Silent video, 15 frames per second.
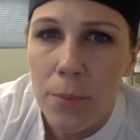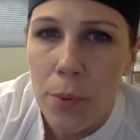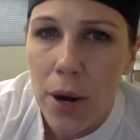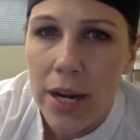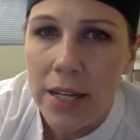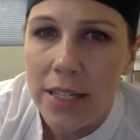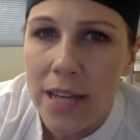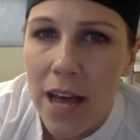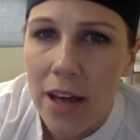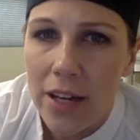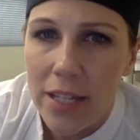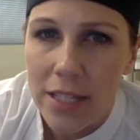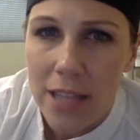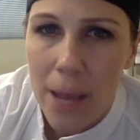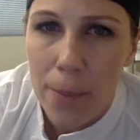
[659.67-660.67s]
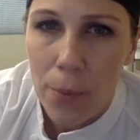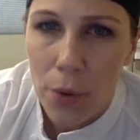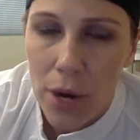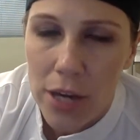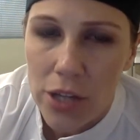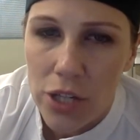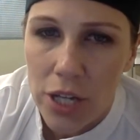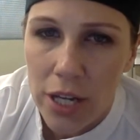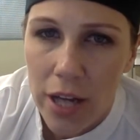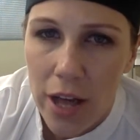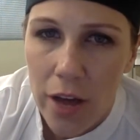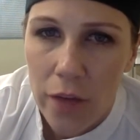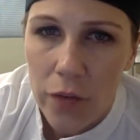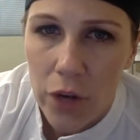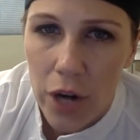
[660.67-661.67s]
breakdown and separation
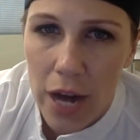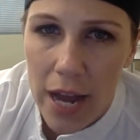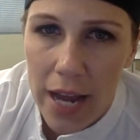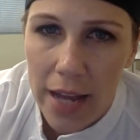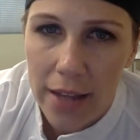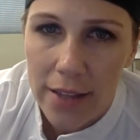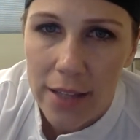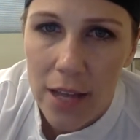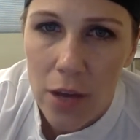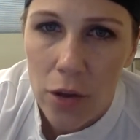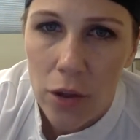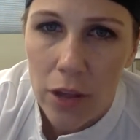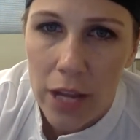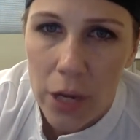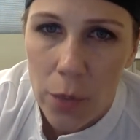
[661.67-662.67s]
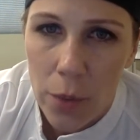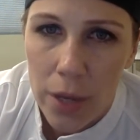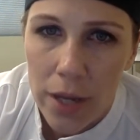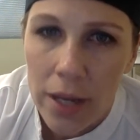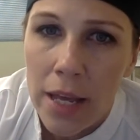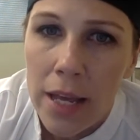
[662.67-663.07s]
of your eggs and liquid.